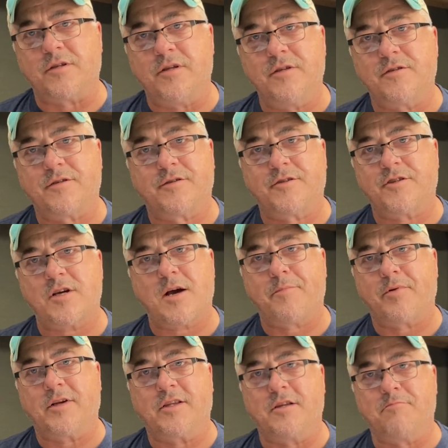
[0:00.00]
he's
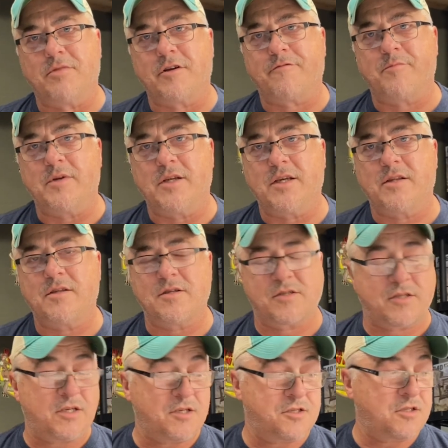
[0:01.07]
chomping at the bit for me to get these
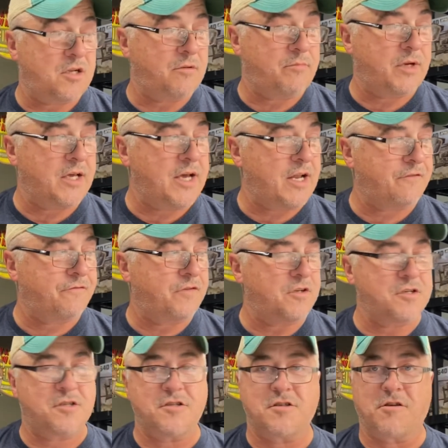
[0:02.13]
things done, but I got to
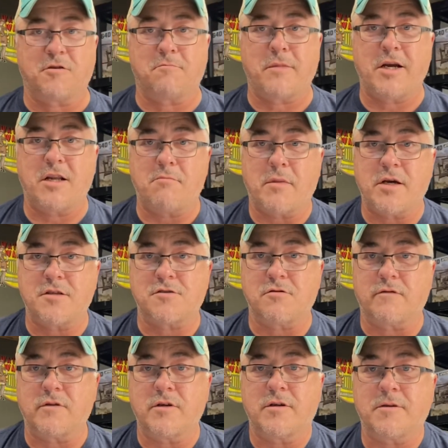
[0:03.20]
finish these little Mighty Mites
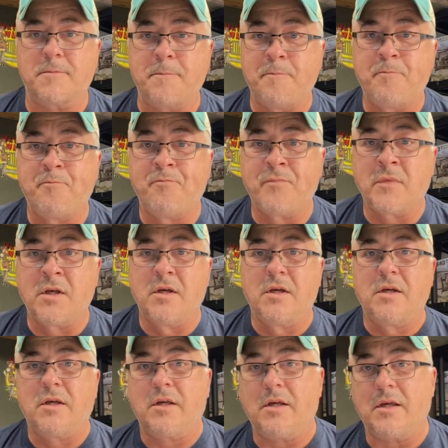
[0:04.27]
over here.
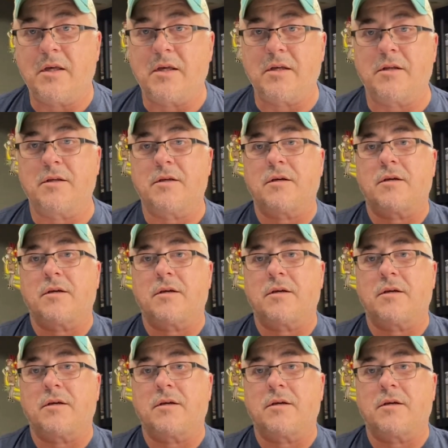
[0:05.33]
And,